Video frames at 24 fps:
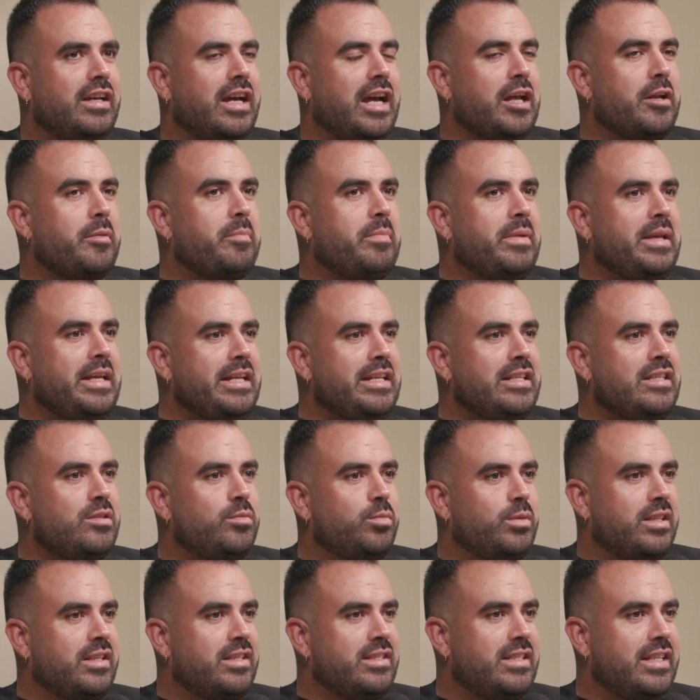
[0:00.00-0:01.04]
at peace
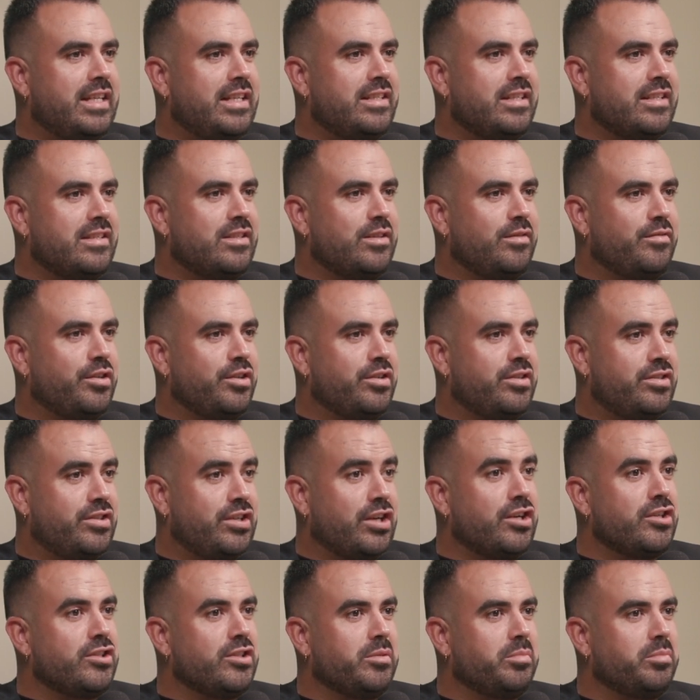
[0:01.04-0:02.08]
with the status of your
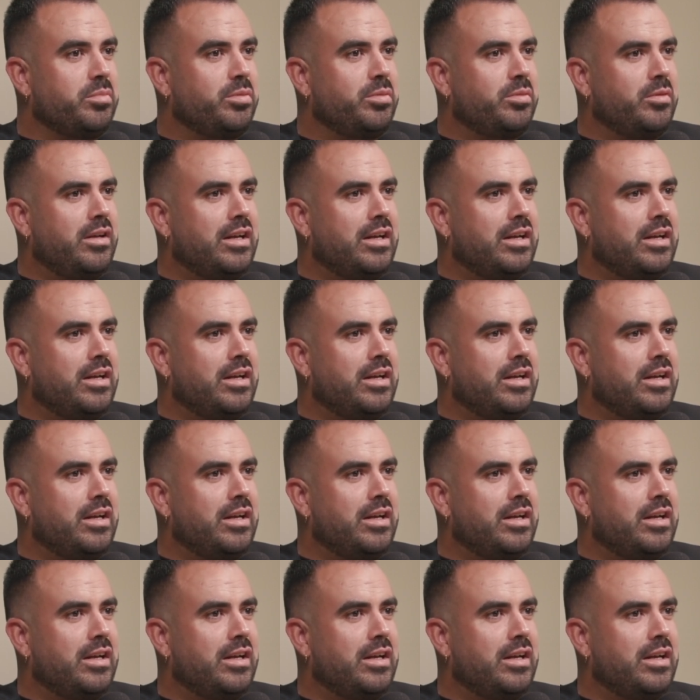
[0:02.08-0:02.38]
startup.